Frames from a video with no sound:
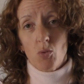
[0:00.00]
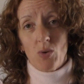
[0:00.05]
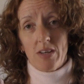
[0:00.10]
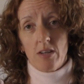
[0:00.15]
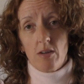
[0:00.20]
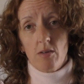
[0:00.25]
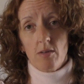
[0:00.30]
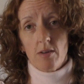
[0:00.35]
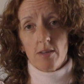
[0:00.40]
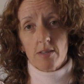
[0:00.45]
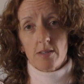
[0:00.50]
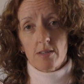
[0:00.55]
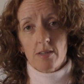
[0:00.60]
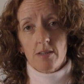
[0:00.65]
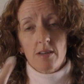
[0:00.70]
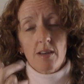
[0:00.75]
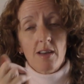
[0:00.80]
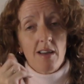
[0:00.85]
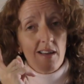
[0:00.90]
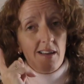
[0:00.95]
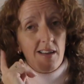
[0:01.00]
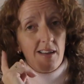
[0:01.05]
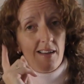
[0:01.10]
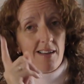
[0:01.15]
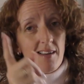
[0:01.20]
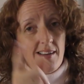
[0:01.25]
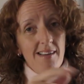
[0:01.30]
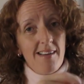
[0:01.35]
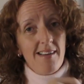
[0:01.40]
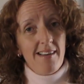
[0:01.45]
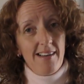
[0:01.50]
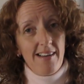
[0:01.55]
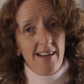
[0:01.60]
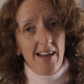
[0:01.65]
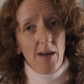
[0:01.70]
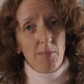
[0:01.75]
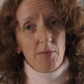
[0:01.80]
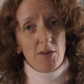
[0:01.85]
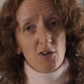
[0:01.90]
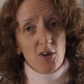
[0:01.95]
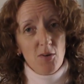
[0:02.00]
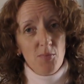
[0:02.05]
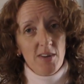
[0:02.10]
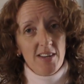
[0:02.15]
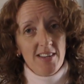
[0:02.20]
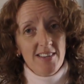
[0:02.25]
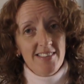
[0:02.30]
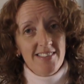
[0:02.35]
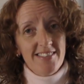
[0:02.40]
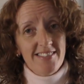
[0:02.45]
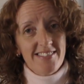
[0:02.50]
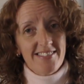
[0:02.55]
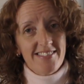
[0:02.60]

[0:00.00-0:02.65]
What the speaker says: your wind noise. Happy shopping.